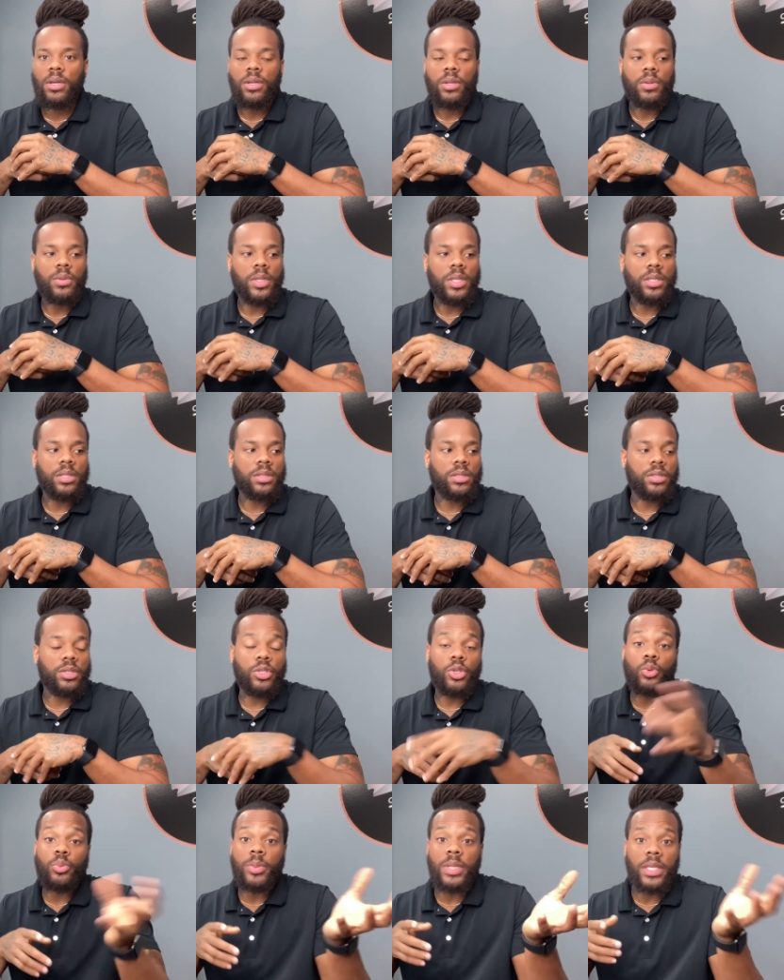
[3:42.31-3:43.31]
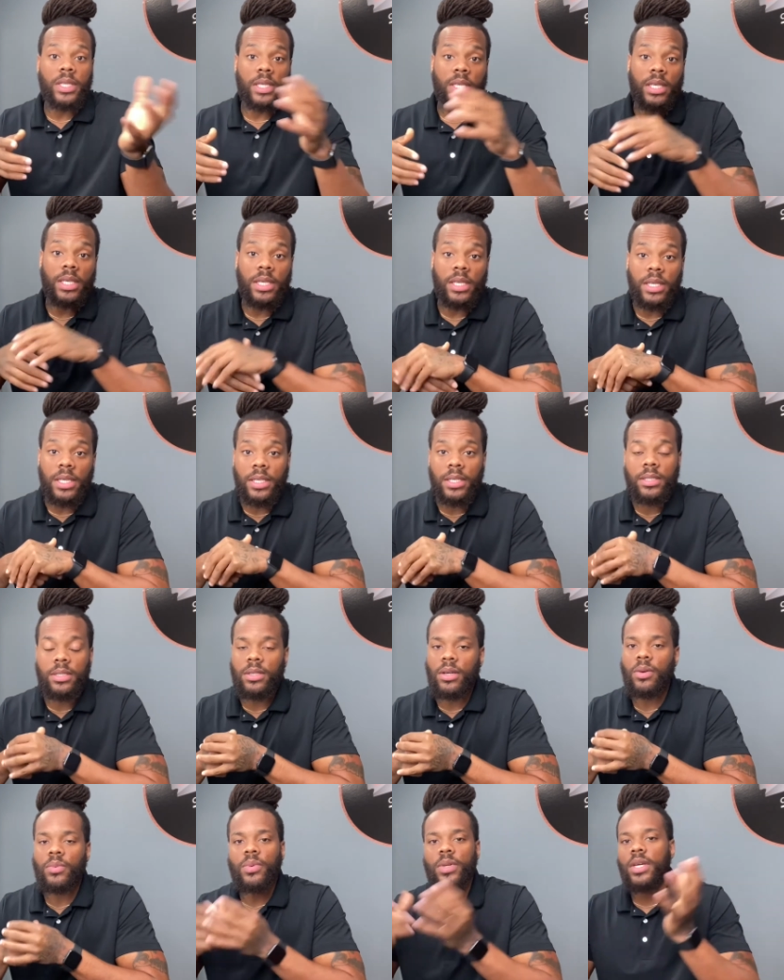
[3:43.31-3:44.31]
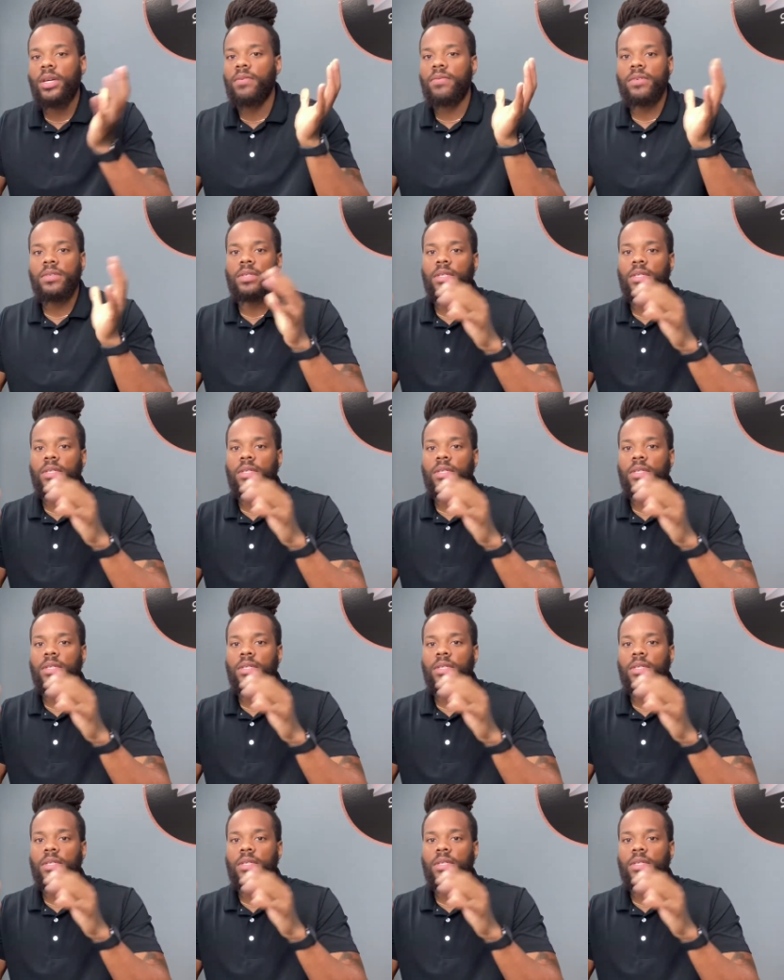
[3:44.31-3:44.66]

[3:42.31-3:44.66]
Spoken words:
with too many kids or whatever,